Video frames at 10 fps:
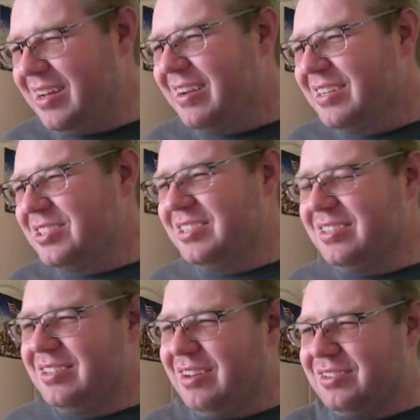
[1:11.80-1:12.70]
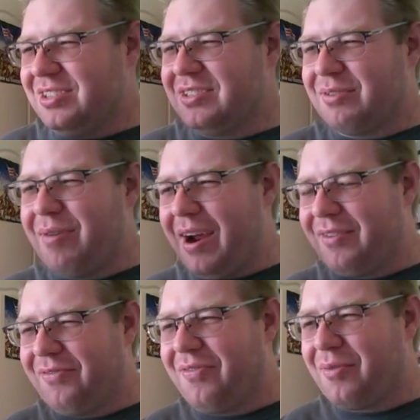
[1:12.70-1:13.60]
She's
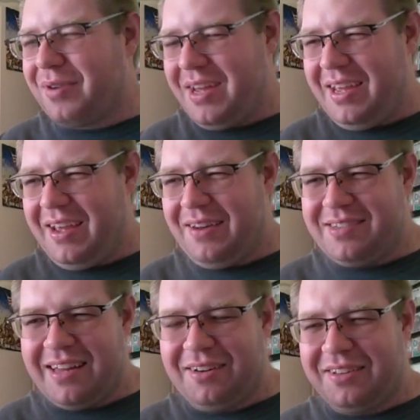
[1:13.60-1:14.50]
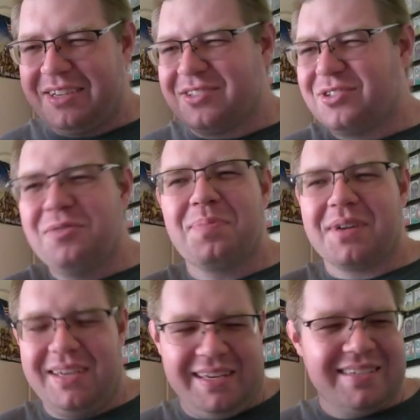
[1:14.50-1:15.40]
acquired 40 and 10 other things
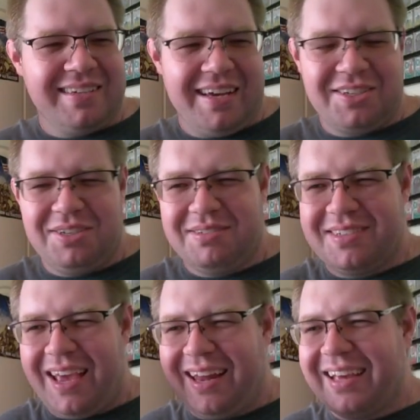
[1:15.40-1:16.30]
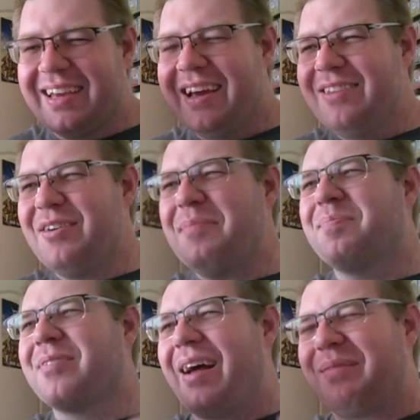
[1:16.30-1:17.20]
super easily, as she was saying. Like, no
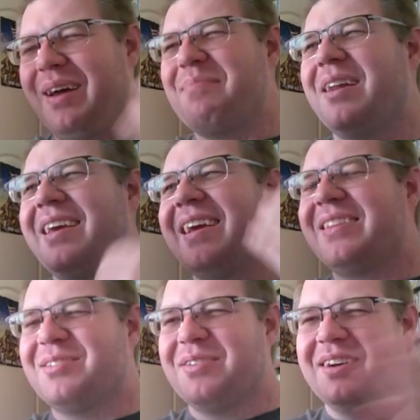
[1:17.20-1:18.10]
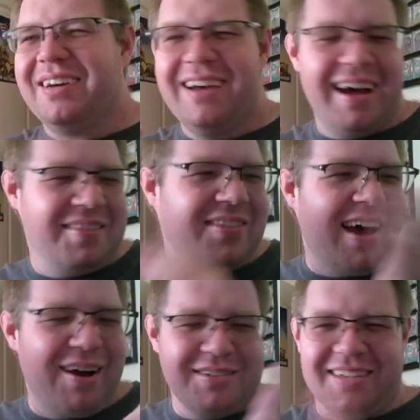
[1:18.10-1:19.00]
problem, I'm gonna get to
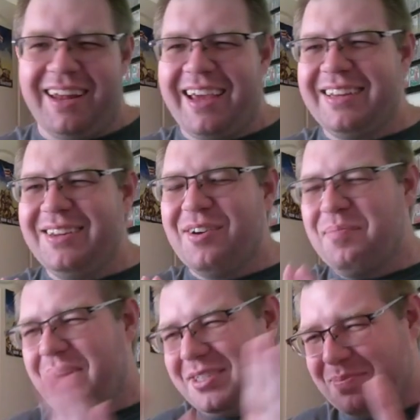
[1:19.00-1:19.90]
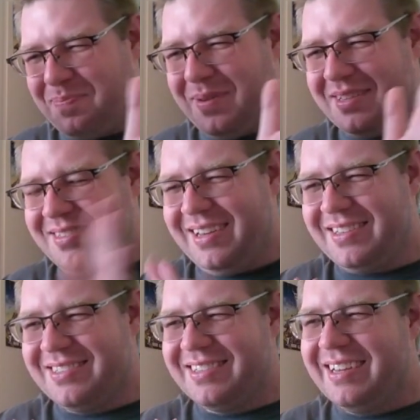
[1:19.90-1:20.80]
1,000 like nobody's
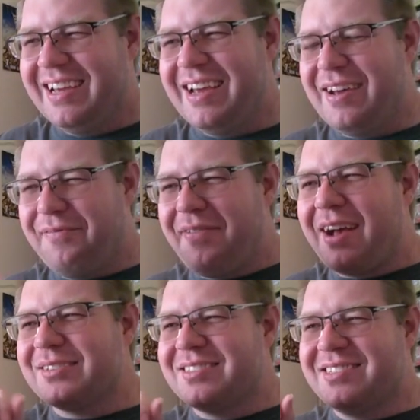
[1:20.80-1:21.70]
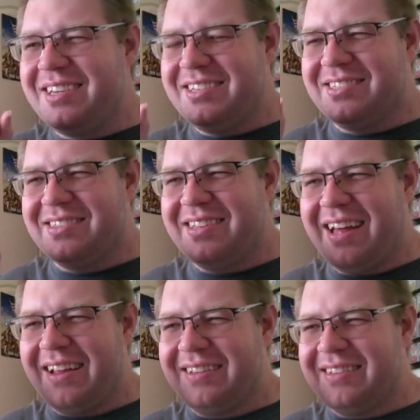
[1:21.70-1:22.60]
business. Faust sees
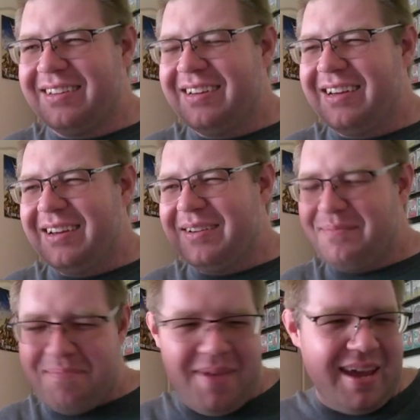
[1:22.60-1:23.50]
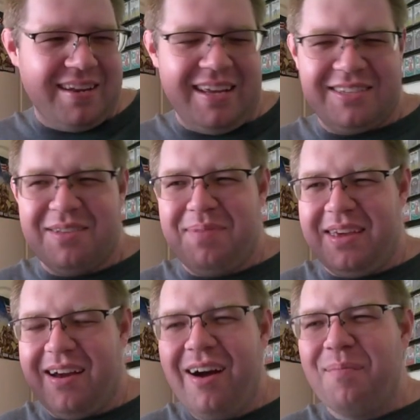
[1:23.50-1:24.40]
that Meg needs to
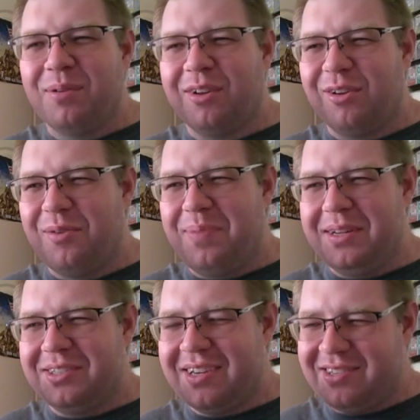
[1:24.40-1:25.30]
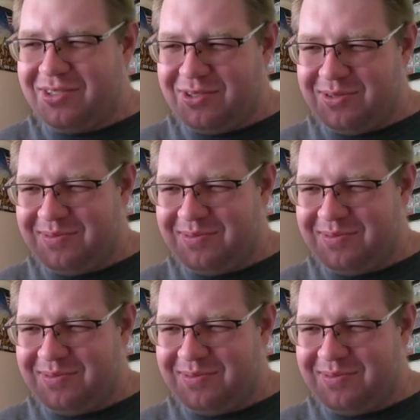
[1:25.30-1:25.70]
be humbled a little bit and says,